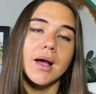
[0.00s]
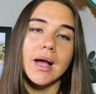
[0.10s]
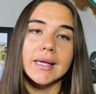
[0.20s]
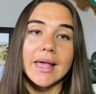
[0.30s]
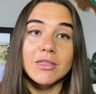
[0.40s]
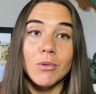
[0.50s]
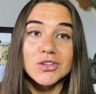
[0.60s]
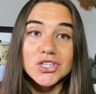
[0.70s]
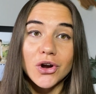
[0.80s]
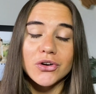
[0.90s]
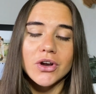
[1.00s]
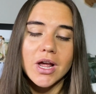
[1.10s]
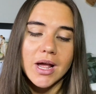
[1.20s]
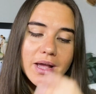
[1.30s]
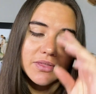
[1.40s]
I get them on the show.
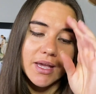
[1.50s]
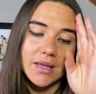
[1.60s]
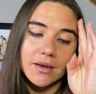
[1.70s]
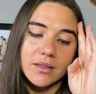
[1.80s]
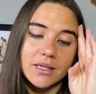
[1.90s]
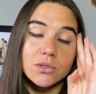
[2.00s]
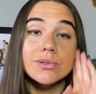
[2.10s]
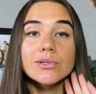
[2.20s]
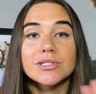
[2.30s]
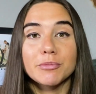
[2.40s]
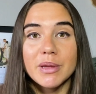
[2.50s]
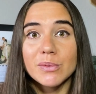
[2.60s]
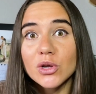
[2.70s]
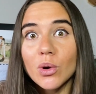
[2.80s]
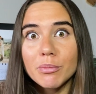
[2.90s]
And then there's also some
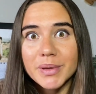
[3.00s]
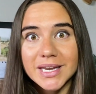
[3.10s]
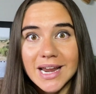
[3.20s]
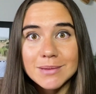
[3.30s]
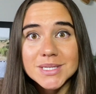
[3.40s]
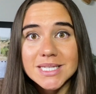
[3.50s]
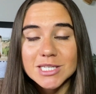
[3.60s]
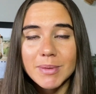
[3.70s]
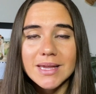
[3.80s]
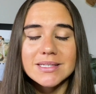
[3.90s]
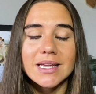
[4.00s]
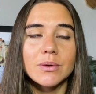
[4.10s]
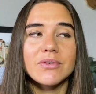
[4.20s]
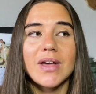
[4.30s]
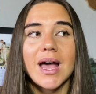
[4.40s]
people who are big names in the space, like
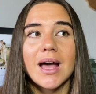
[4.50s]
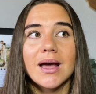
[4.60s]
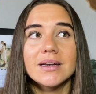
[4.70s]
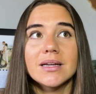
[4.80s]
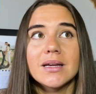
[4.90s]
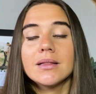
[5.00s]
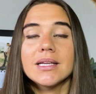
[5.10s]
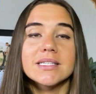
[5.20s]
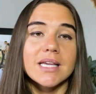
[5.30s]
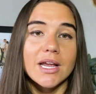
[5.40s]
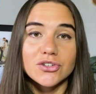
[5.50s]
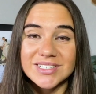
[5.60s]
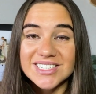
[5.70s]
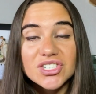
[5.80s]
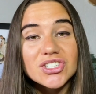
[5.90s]
we've had Lisa
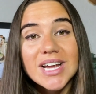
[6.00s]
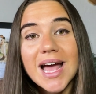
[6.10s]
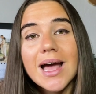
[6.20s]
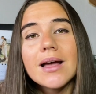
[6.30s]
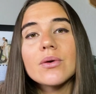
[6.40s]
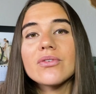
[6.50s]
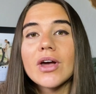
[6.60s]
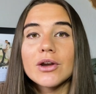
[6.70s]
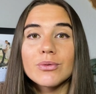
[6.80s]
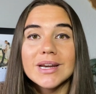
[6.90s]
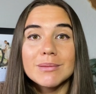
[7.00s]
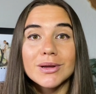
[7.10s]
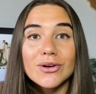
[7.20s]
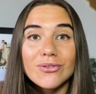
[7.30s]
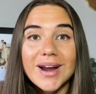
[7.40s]
Hendricks and Jack, we've had Renee
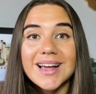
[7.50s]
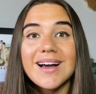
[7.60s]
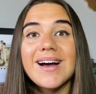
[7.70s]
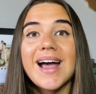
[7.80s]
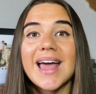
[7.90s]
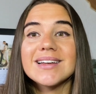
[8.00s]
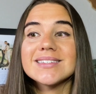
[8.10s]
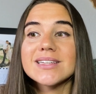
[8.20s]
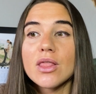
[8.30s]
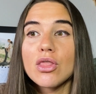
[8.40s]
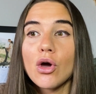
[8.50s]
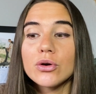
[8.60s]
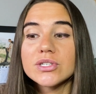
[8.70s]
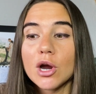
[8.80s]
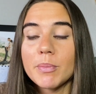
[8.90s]
McGregor, and
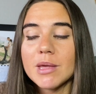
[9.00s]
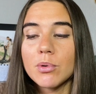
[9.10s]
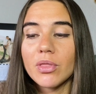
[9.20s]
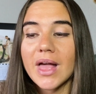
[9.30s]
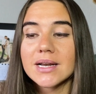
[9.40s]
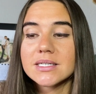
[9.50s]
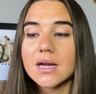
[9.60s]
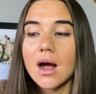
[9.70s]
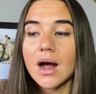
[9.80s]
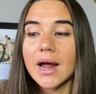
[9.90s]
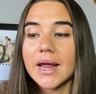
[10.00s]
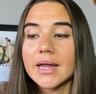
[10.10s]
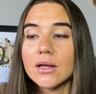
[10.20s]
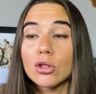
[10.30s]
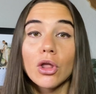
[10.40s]
those are people that
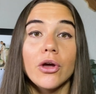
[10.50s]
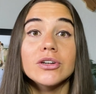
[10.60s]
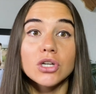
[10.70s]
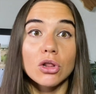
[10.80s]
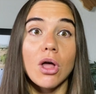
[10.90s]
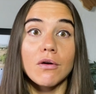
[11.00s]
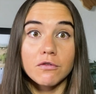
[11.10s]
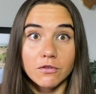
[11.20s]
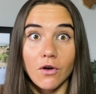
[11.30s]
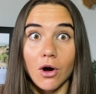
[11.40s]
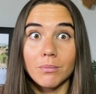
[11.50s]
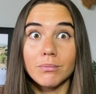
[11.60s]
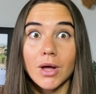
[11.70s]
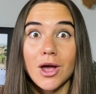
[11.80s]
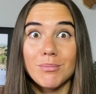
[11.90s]
I learned a lot
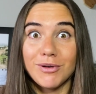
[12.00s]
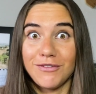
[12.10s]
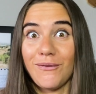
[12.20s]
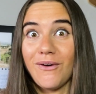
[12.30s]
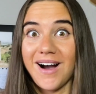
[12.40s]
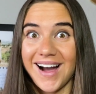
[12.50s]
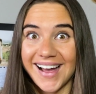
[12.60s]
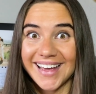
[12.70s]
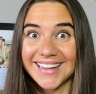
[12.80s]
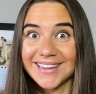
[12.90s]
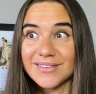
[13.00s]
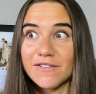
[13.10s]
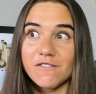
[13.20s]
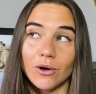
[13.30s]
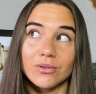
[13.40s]
from before I
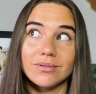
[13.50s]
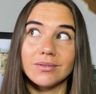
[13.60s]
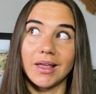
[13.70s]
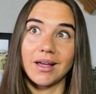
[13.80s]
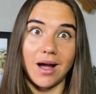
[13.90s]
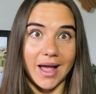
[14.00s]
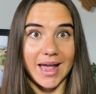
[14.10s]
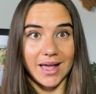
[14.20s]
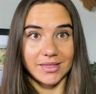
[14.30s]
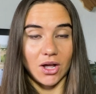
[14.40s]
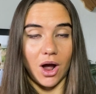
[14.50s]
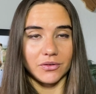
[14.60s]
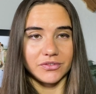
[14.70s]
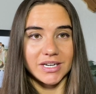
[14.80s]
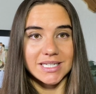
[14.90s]
felt like I had the
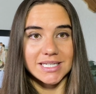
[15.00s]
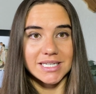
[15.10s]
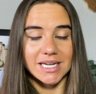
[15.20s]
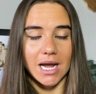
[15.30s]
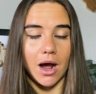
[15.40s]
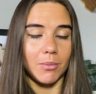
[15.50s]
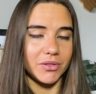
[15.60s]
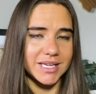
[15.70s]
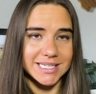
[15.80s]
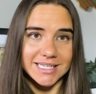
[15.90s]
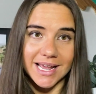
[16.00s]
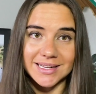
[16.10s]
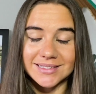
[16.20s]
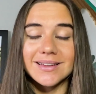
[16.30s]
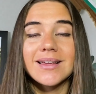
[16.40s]
confidence to come on the internet
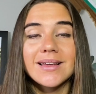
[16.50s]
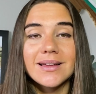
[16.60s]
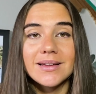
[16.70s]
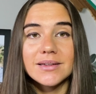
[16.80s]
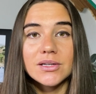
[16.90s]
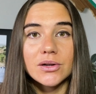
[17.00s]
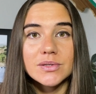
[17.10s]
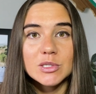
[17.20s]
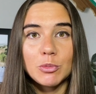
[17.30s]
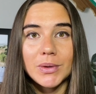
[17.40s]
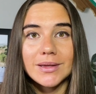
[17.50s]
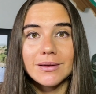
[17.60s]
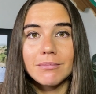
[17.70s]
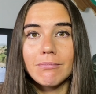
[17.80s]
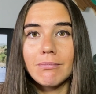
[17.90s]
and, speak
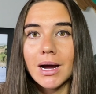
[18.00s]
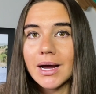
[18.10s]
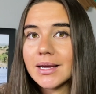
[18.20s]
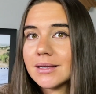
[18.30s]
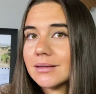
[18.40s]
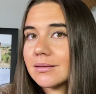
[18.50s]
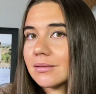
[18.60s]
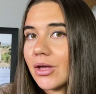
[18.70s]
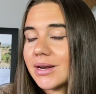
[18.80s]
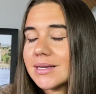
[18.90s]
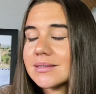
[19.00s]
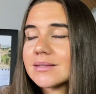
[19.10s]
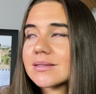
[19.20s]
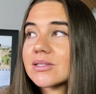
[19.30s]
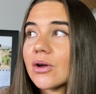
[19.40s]
my learnings.
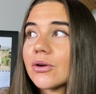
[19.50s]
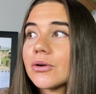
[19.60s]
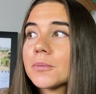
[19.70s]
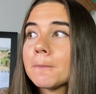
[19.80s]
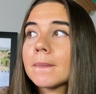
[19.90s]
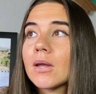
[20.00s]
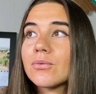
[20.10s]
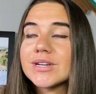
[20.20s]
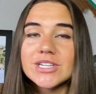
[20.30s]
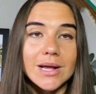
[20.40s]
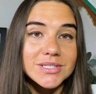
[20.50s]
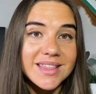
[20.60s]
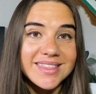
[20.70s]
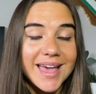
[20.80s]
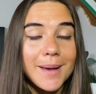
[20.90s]
So reached out to
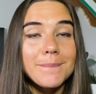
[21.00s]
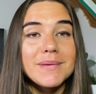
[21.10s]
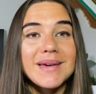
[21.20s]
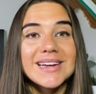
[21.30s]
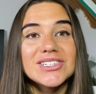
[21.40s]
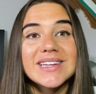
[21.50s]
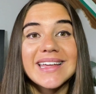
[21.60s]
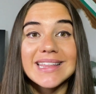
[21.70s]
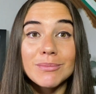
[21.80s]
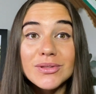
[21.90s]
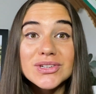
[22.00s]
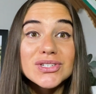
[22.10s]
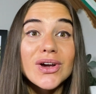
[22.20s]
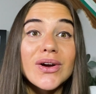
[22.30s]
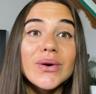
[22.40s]
them and managed to get them on the
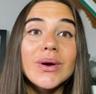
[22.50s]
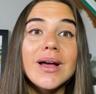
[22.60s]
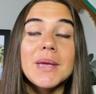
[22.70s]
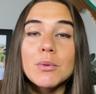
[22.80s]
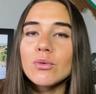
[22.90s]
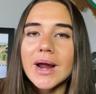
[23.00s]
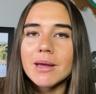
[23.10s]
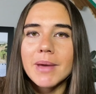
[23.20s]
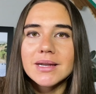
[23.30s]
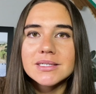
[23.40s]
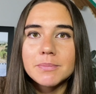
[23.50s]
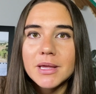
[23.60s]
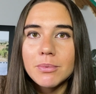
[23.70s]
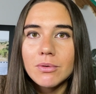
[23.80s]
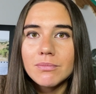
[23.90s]
show. People recommend
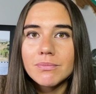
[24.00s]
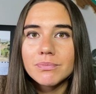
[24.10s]
people.